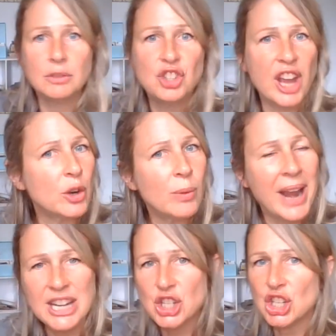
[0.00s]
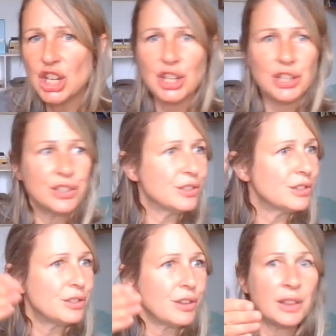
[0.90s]

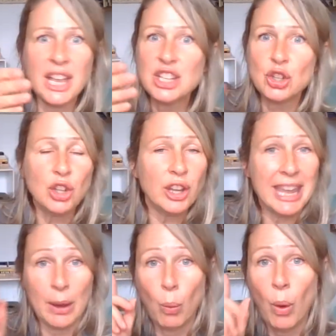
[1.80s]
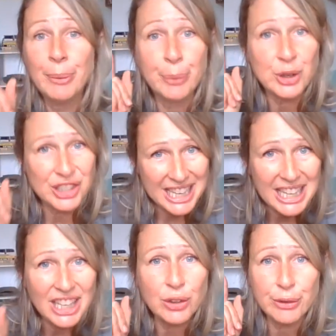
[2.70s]
generations, unless you're looking at one
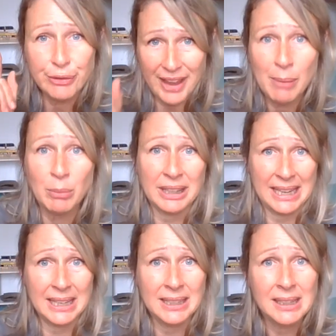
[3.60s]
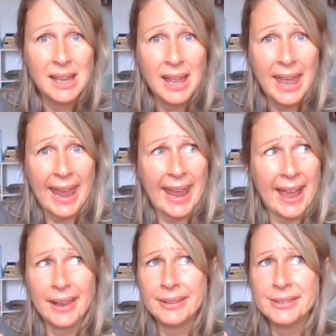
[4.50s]
particular family
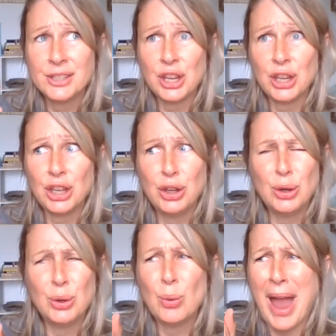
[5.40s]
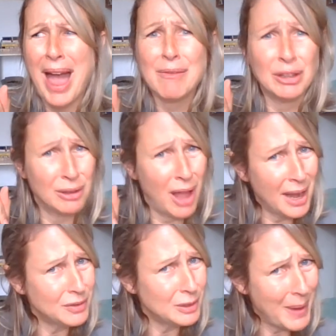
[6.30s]
and you have a
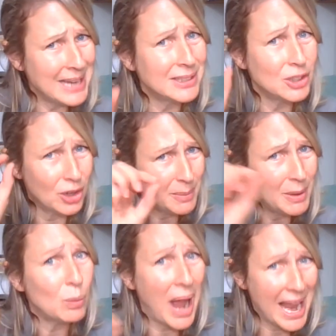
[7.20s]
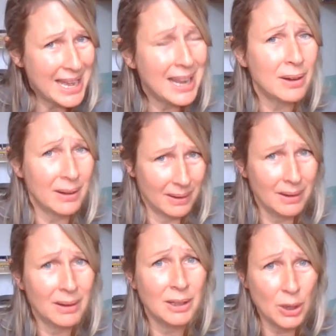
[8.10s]
lot of space and you're going to be writing
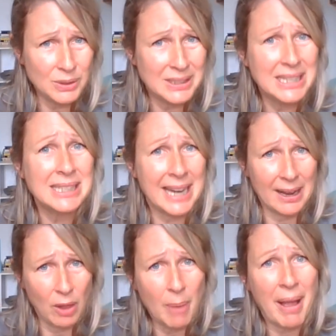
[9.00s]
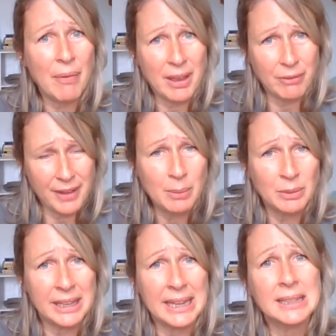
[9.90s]
close detail about that
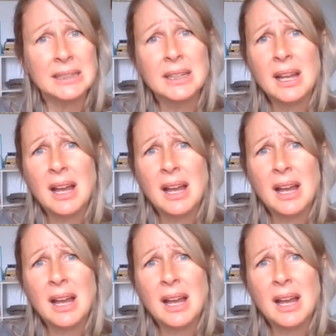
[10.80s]
family,